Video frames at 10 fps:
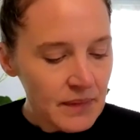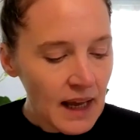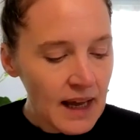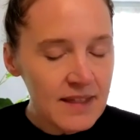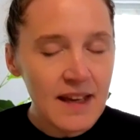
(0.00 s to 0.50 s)

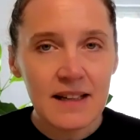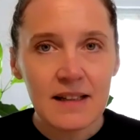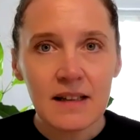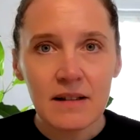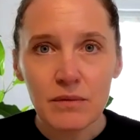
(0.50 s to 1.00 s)
And
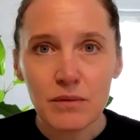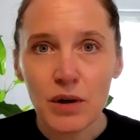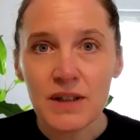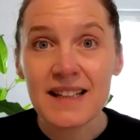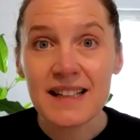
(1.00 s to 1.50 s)
then what
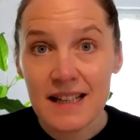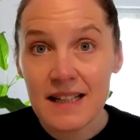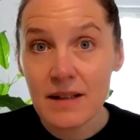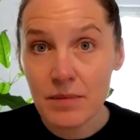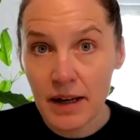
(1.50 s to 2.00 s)
is an
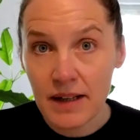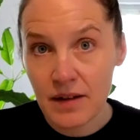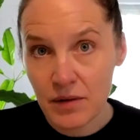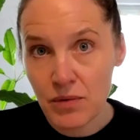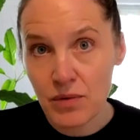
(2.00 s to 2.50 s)
easy way in the
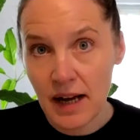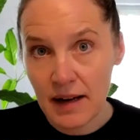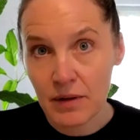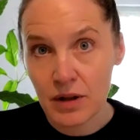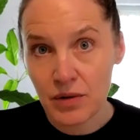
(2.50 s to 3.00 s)
new
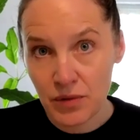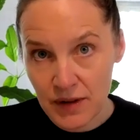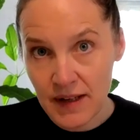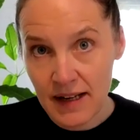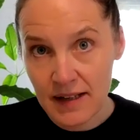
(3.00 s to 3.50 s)
language to
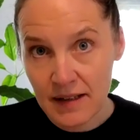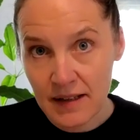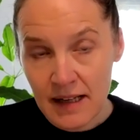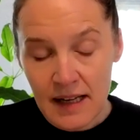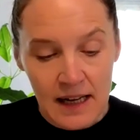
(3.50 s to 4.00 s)
say it?
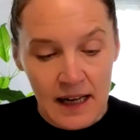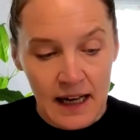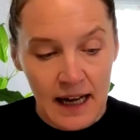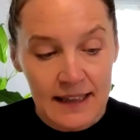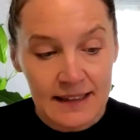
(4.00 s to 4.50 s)

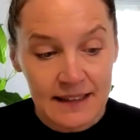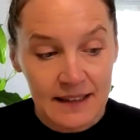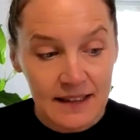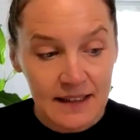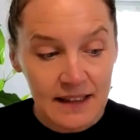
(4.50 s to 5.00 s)
And
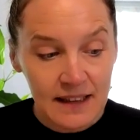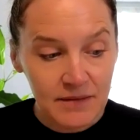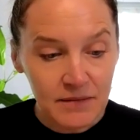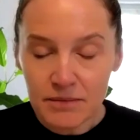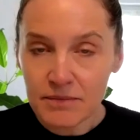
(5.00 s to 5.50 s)

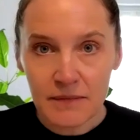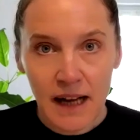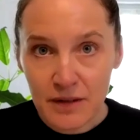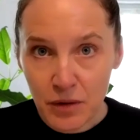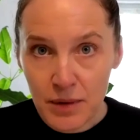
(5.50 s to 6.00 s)

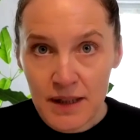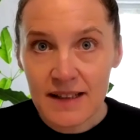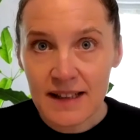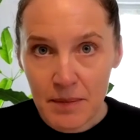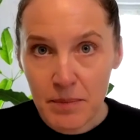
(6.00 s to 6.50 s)
as always,
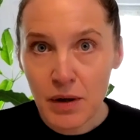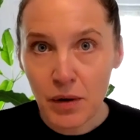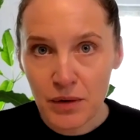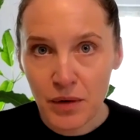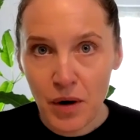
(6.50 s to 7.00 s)
let me know
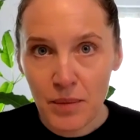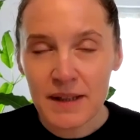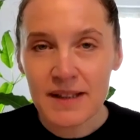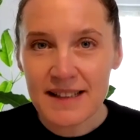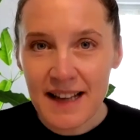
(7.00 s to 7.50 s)
in the
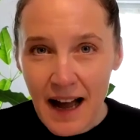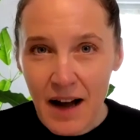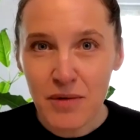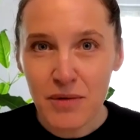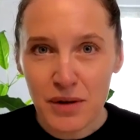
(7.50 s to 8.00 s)
comments
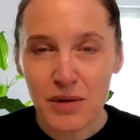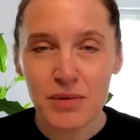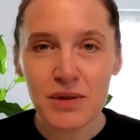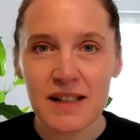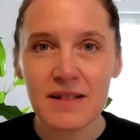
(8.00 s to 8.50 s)
how you
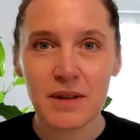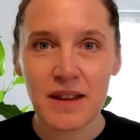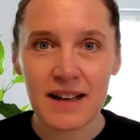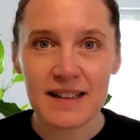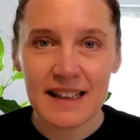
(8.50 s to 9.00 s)
deal with
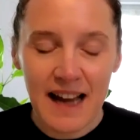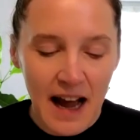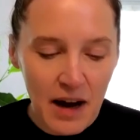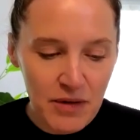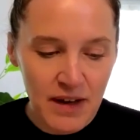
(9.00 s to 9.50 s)
that and
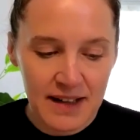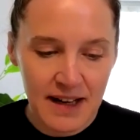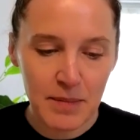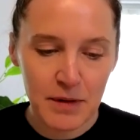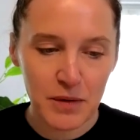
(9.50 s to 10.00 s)
how that
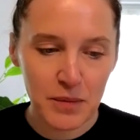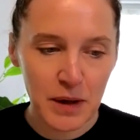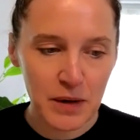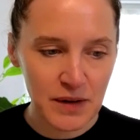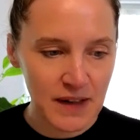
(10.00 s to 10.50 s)
helps you,
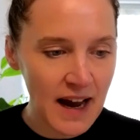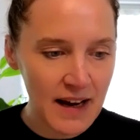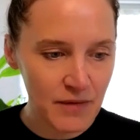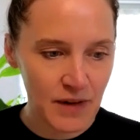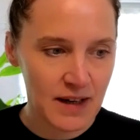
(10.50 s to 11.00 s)
because I
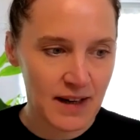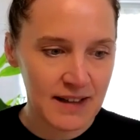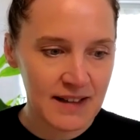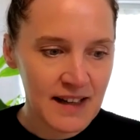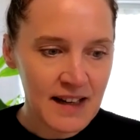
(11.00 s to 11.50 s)

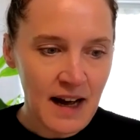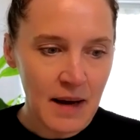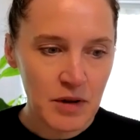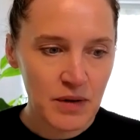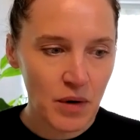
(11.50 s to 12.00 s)
realize I'm
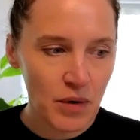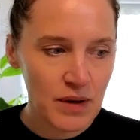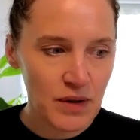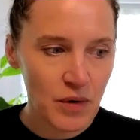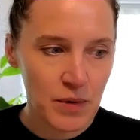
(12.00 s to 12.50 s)
just going
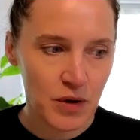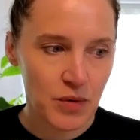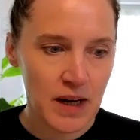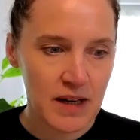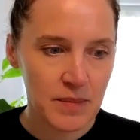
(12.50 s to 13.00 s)
so much
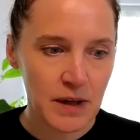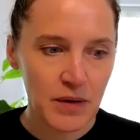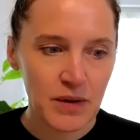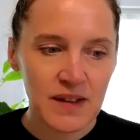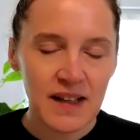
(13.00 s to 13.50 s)
quicker
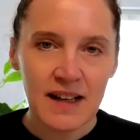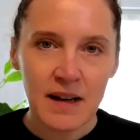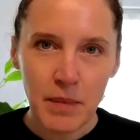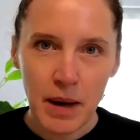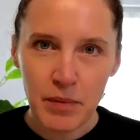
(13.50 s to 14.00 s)
because
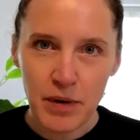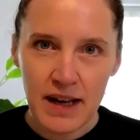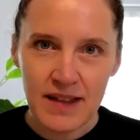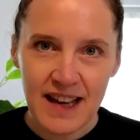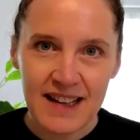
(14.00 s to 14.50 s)
my
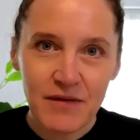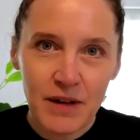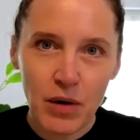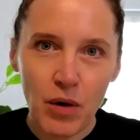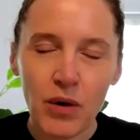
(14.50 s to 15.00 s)
brain then
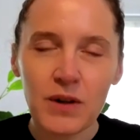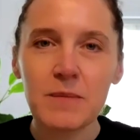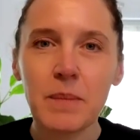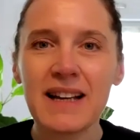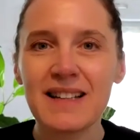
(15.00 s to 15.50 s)
recalls
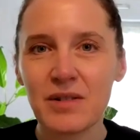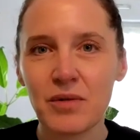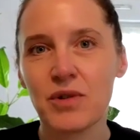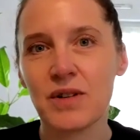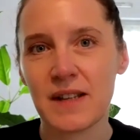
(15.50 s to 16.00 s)
by
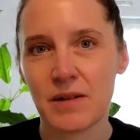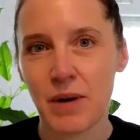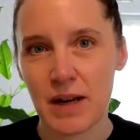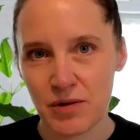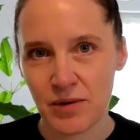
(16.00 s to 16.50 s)
social
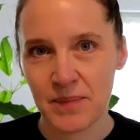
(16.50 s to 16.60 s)
situation.